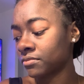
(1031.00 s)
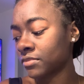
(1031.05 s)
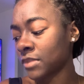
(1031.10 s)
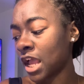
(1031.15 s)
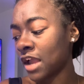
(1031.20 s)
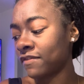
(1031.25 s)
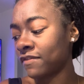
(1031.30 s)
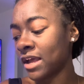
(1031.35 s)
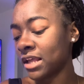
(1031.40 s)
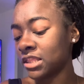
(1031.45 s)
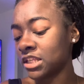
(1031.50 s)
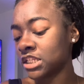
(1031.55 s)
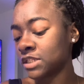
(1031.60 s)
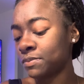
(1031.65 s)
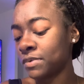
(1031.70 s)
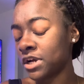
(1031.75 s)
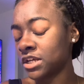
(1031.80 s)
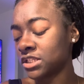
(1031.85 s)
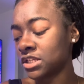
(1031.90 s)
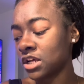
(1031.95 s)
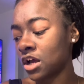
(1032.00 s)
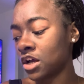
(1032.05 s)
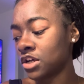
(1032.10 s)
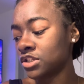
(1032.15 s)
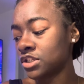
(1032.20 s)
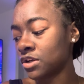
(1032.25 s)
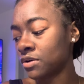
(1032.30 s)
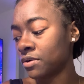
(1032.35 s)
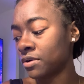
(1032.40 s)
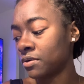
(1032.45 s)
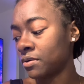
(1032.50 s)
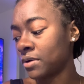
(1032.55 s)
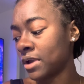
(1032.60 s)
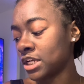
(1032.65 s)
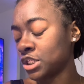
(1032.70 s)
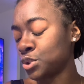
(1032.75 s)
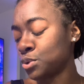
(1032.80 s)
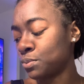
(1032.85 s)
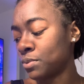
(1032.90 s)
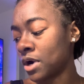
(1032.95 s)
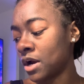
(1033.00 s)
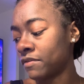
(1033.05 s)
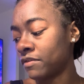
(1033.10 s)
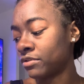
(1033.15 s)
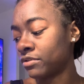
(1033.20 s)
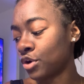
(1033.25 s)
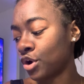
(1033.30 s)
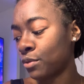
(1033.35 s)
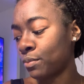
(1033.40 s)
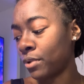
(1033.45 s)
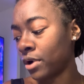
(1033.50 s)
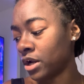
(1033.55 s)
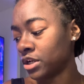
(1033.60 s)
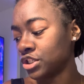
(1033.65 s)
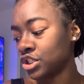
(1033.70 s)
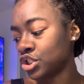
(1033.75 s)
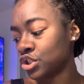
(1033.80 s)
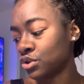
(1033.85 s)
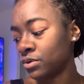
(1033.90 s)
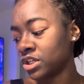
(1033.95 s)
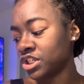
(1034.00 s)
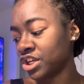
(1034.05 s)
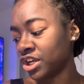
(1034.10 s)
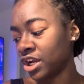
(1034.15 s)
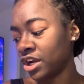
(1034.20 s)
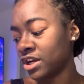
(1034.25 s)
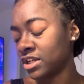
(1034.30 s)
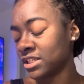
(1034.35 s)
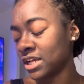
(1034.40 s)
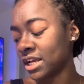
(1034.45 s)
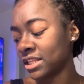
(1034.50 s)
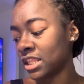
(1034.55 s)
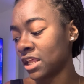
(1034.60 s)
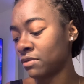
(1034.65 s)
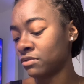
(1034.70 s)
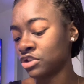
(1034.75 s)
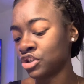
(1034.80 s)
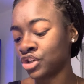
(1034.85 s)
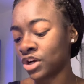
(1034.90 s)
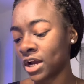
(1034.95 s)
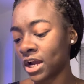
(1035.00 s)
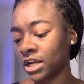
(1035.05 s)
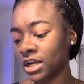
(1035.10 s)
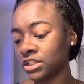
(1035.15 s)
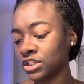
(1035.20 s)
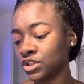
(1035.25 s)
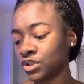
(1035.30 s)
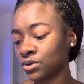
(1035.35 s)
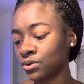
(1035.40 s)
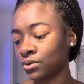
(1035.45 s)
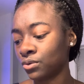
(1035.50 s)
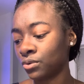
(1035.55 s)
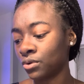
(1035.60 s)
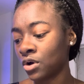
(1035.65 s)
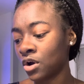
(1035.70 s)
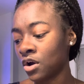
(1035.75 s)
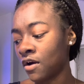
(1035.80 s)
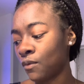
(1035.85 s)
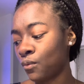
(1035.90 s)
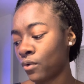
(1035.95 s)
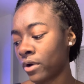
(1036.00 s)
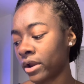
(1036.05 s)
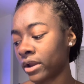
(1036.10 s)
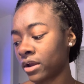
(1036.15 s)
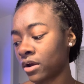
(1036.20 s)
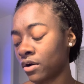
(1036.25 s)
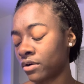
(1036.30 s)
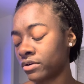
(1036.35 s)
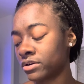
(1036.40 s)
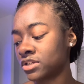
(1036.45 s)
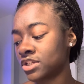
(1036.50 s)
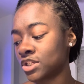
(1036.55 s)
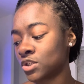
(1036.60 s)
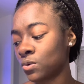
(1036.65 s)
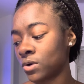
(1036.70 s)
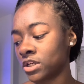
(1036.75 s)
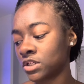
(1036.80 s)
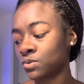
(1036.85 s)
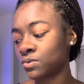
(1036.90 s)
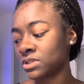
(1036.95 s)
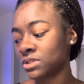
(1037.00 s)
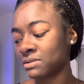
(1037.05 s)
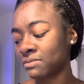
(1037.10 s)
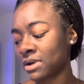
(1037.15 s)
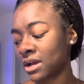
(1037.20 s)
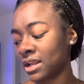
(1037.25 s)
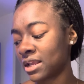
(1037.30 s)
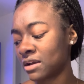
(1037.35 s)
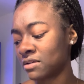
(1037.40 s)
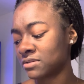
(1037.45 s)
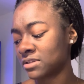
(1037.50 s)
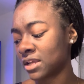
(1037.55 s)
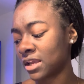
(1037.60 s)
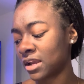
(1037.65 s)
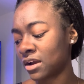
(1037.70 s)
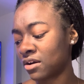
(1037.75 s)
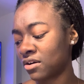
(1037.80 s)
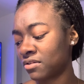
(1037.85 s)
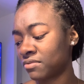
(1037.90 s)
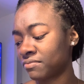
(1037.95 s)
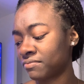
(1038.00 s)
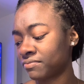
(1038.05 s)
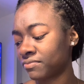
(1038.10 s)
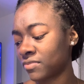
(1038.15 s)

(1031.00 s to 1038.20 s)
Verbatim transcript: I feel like this person also has had you part of a third party situation here. It's like they were trying to wreck on the situation with somebody else here.